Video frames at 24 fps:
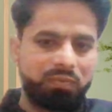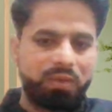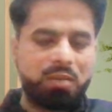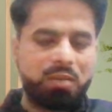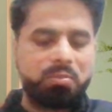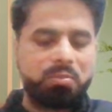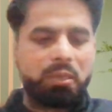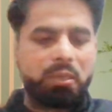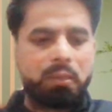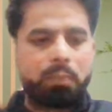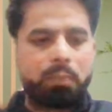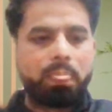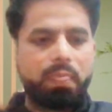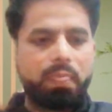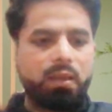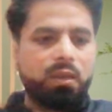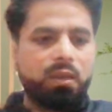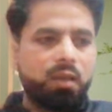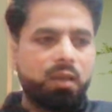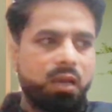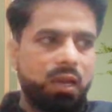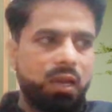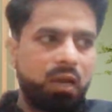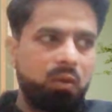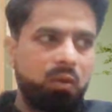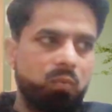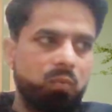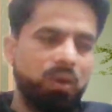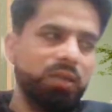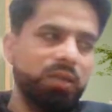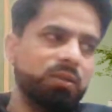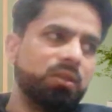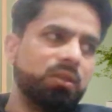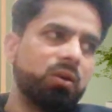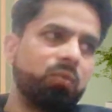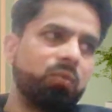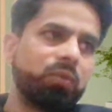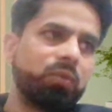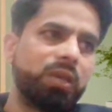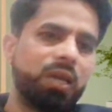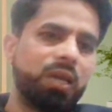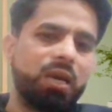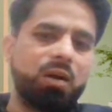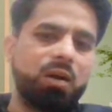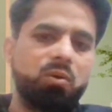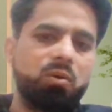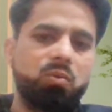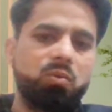well-being. One, we
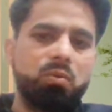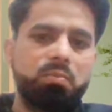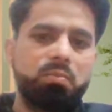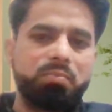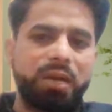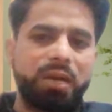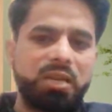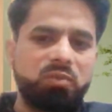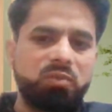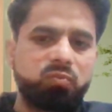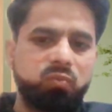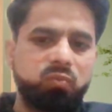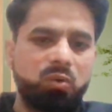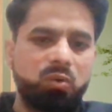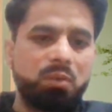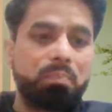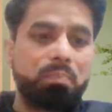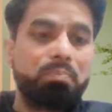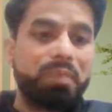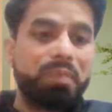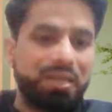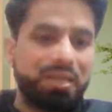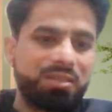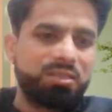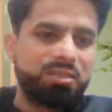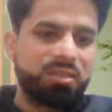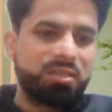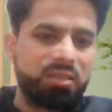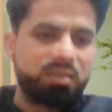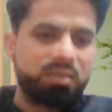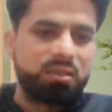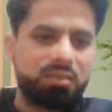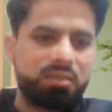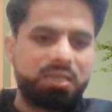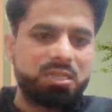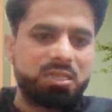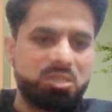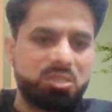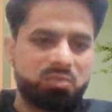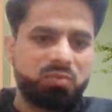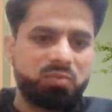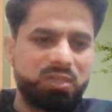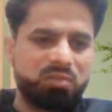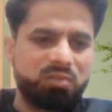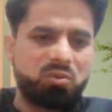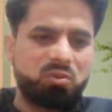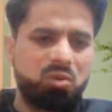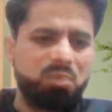have mindful breathing. That is
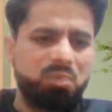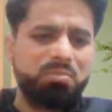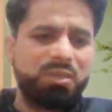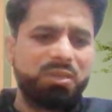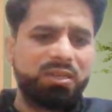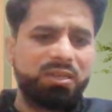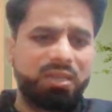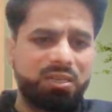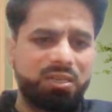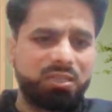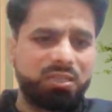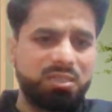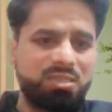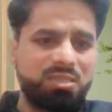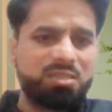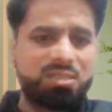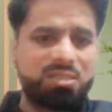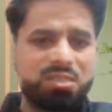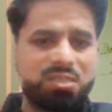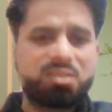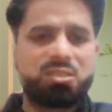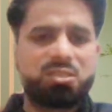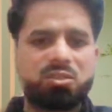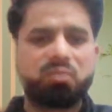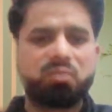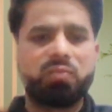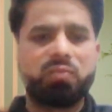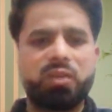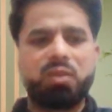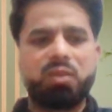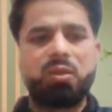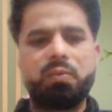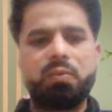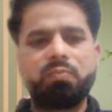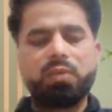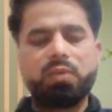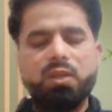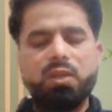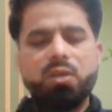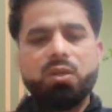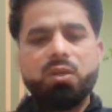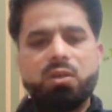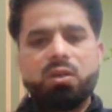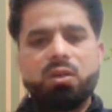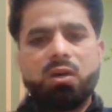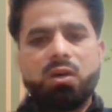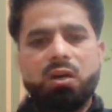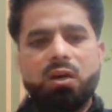one common and easiest way
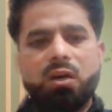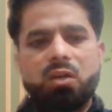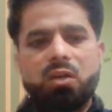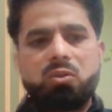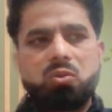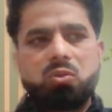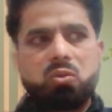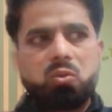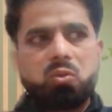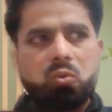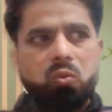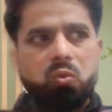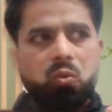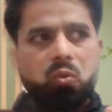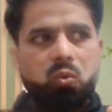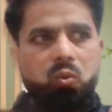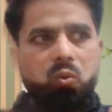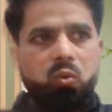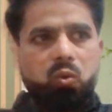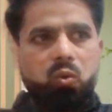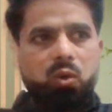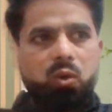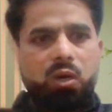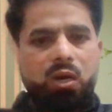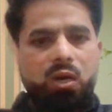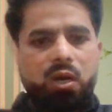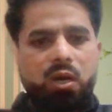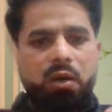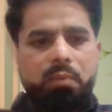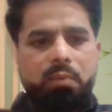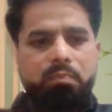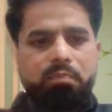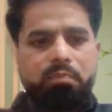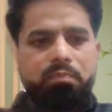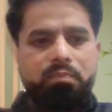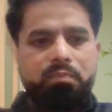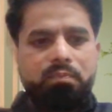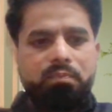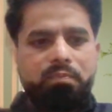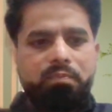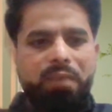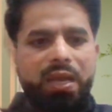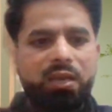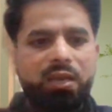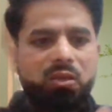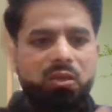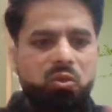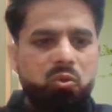to
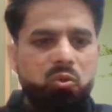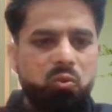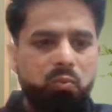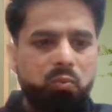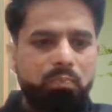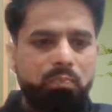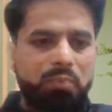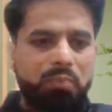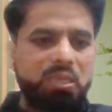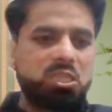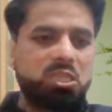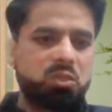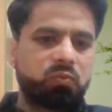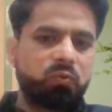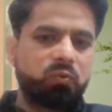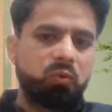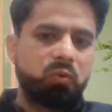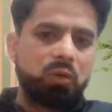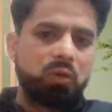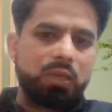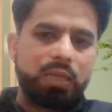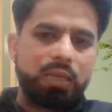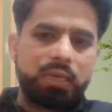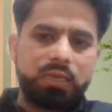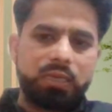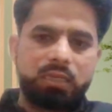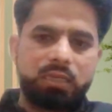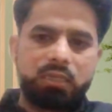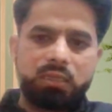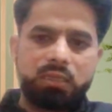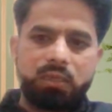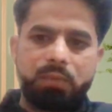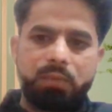make you peaceful. Like